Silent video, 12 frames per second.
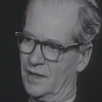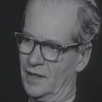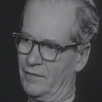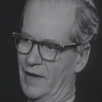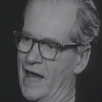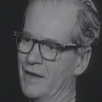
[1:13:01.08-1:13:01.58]

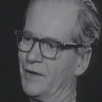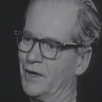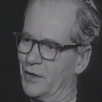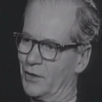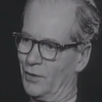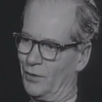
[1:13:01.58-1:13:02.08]
of
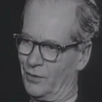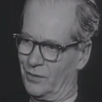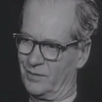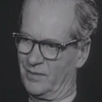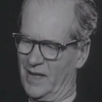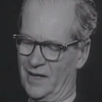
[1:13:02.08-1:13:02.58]

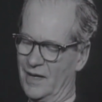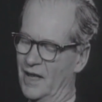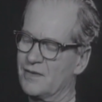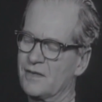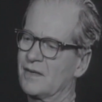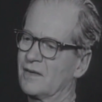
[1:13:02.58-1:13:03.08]
Ivanhoe,
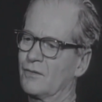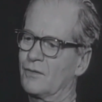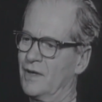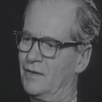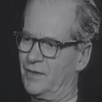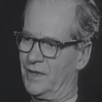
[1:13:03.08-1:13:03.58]
that's
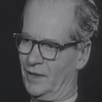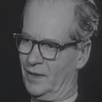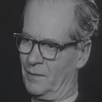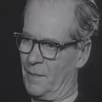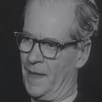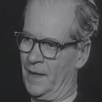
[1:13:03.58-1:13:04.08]

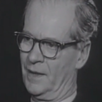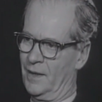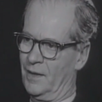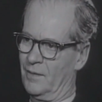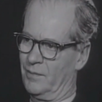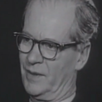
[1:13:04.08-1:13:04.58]
trivial.
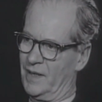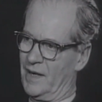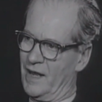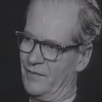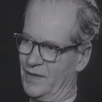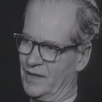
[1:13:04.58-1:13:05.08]
But
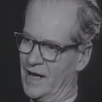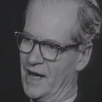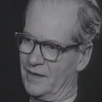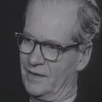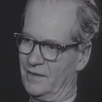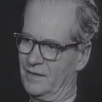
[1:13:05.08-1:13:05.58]
having
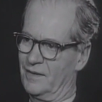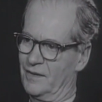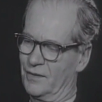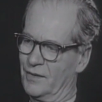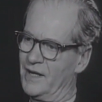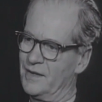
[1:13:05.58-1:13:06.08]
got a
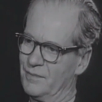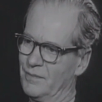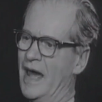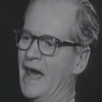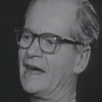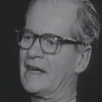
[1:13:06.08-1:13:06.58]
great
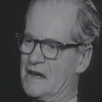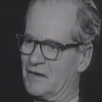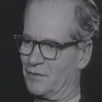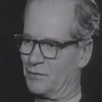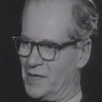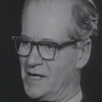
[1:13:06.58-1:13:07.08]
bang out
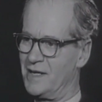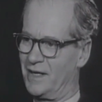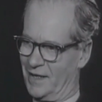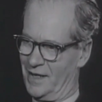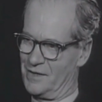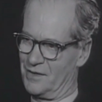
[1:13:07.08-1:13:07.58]
of
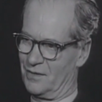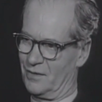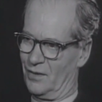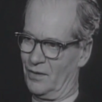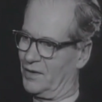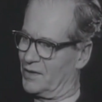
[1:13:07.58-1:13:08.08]
reading it,
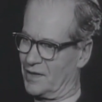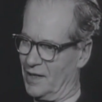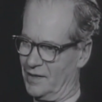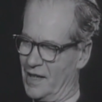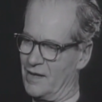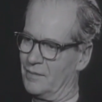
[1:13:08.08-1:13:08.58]
or
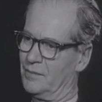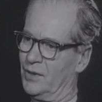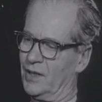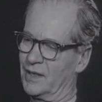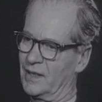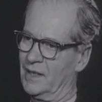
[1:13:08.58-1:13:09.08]
another
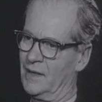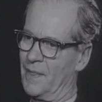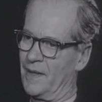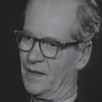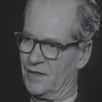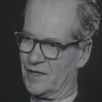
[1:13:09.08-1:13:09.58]
book,
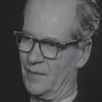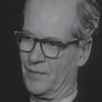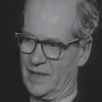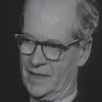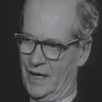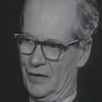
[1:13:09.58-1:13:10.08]
is
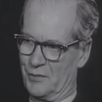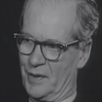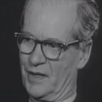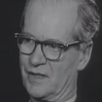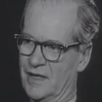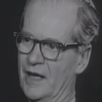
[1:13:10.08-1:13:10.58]
something else,
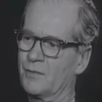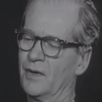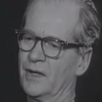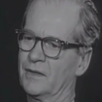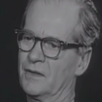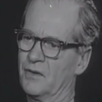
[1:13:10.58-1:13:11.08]
because that
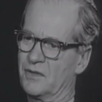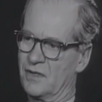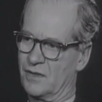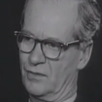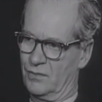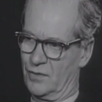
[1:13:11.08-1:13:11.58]
will induce the
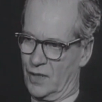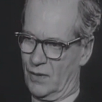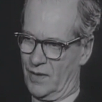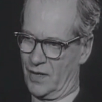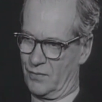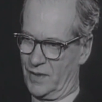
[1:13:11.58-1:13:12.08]
student to go
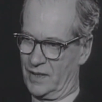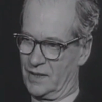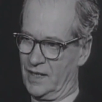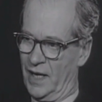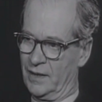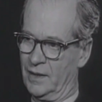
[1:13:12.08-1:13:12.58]
on and read
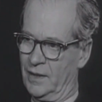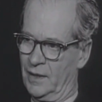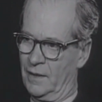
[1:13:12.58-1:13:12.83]
again.